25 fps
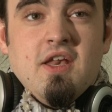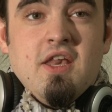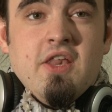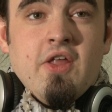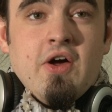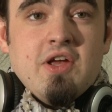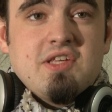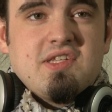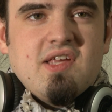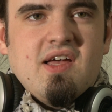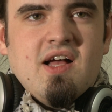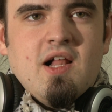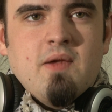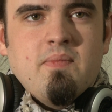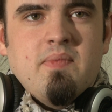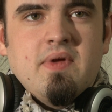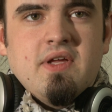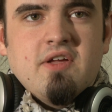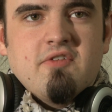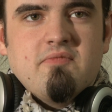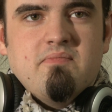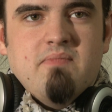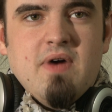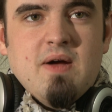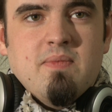A nice helping
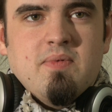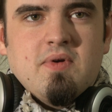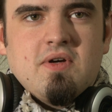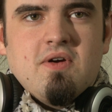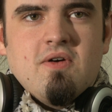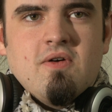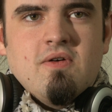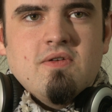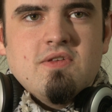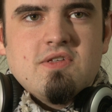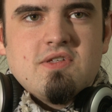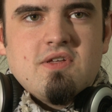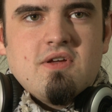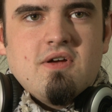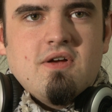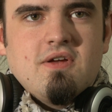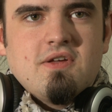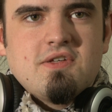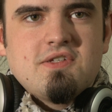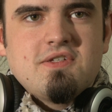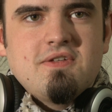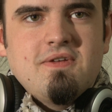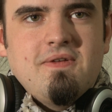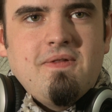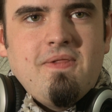of peppercorn
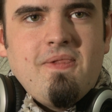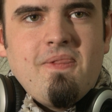sauce.